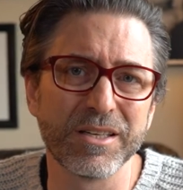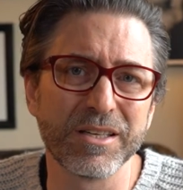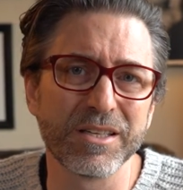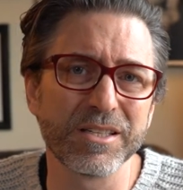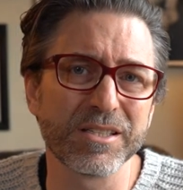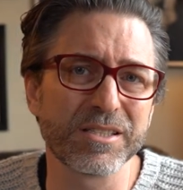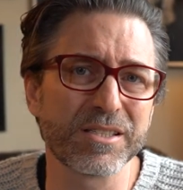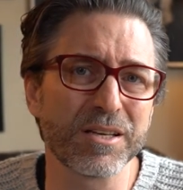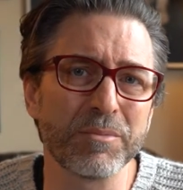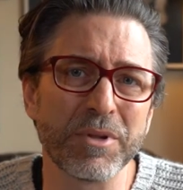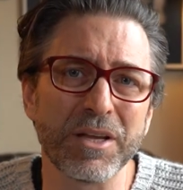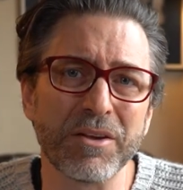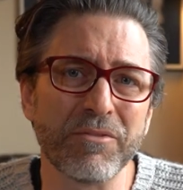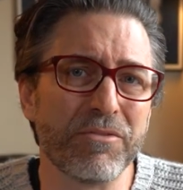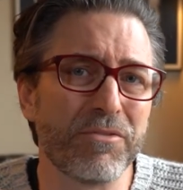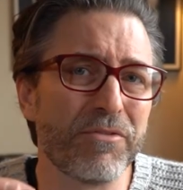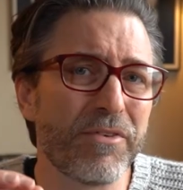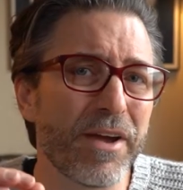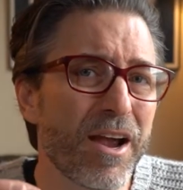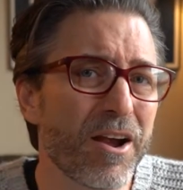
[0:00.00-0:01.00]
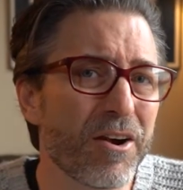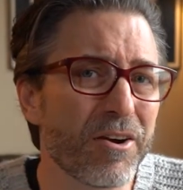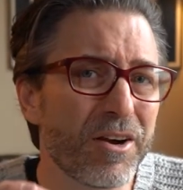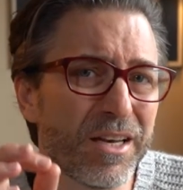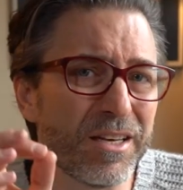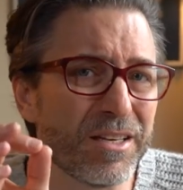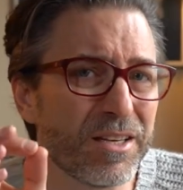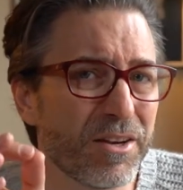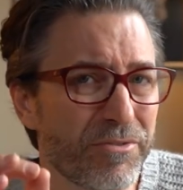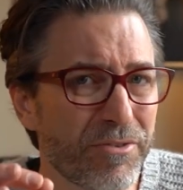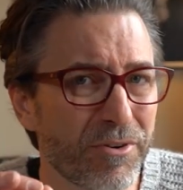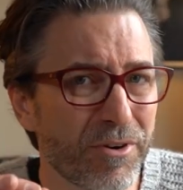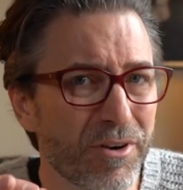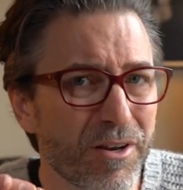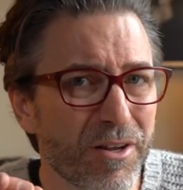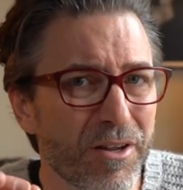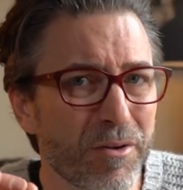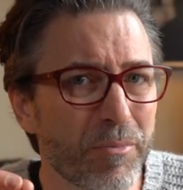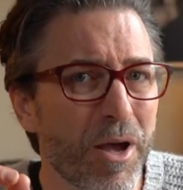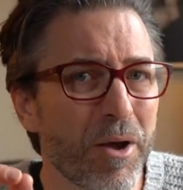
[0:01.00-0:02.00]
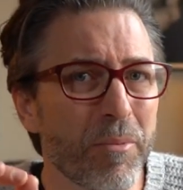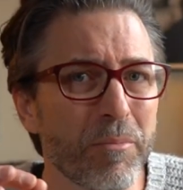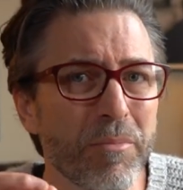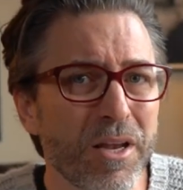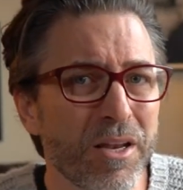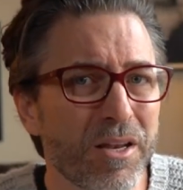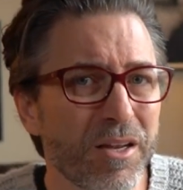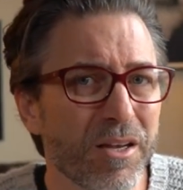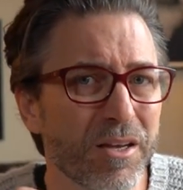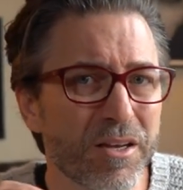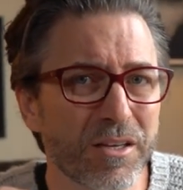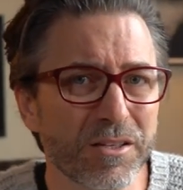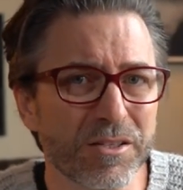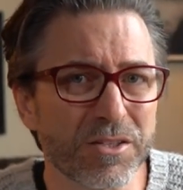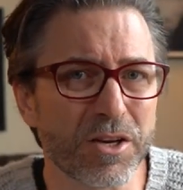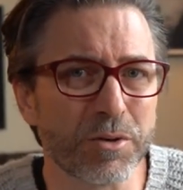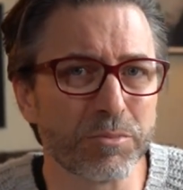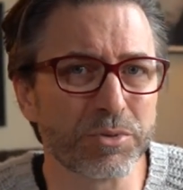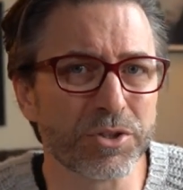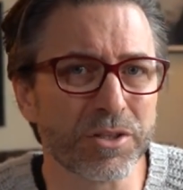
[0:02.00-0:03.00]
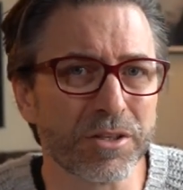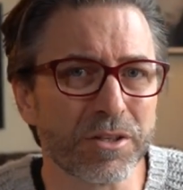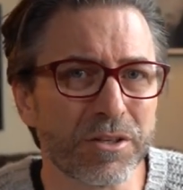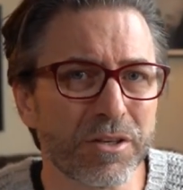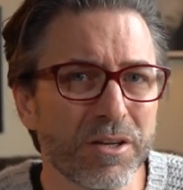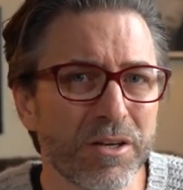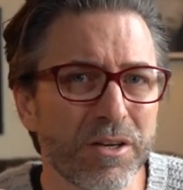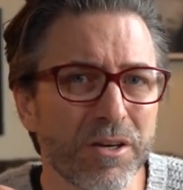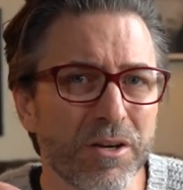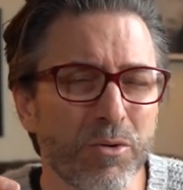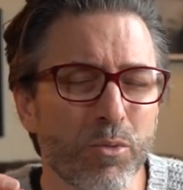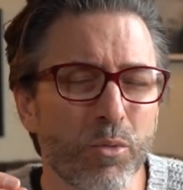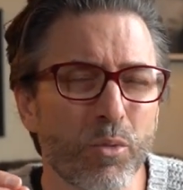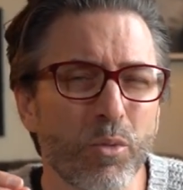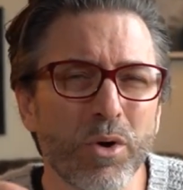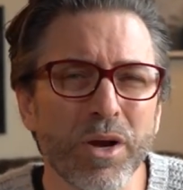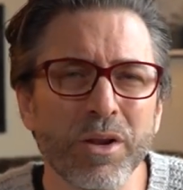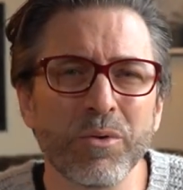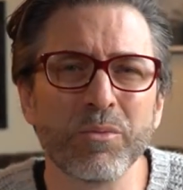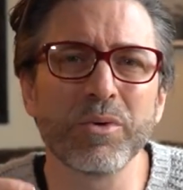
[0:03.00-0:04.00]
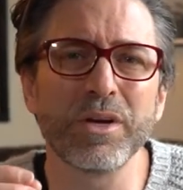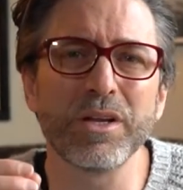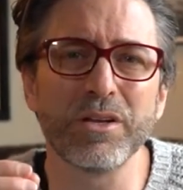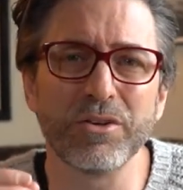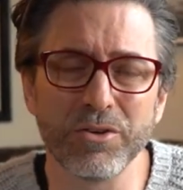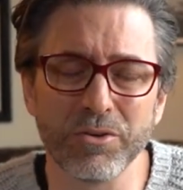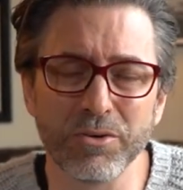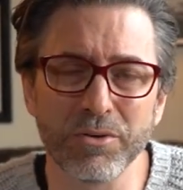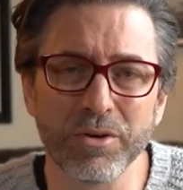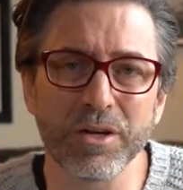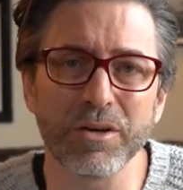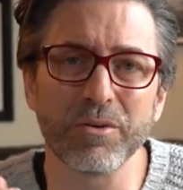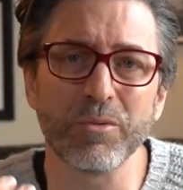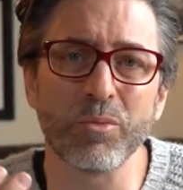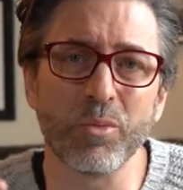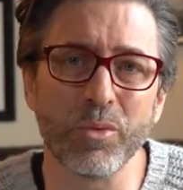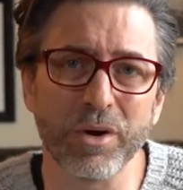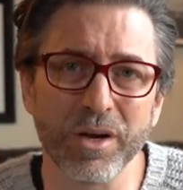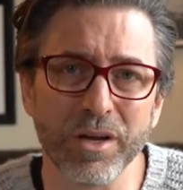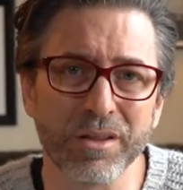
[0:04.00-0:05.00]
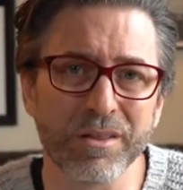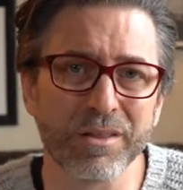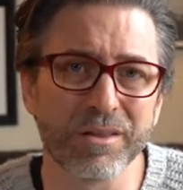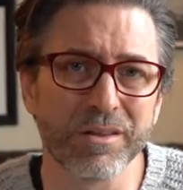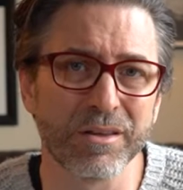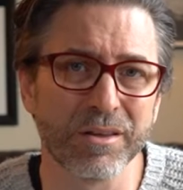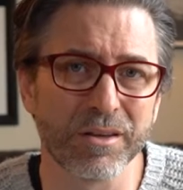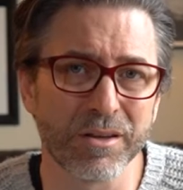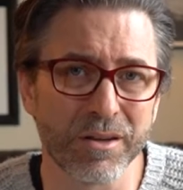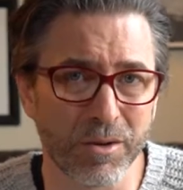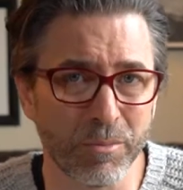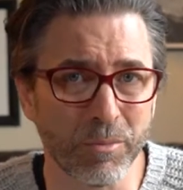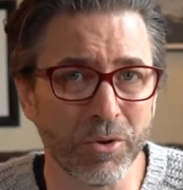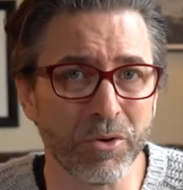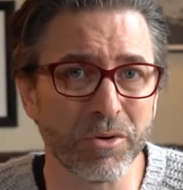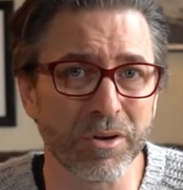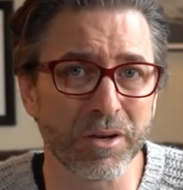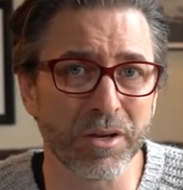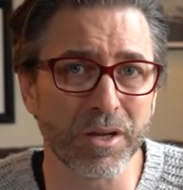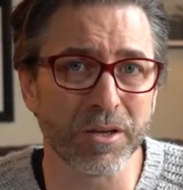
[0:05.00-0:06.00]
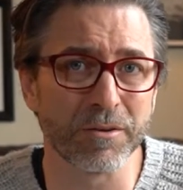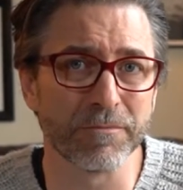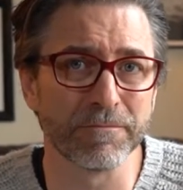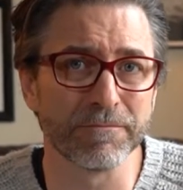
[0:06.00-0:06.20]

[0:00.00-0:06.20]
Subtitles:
Something very different about media consumption when we do it with community.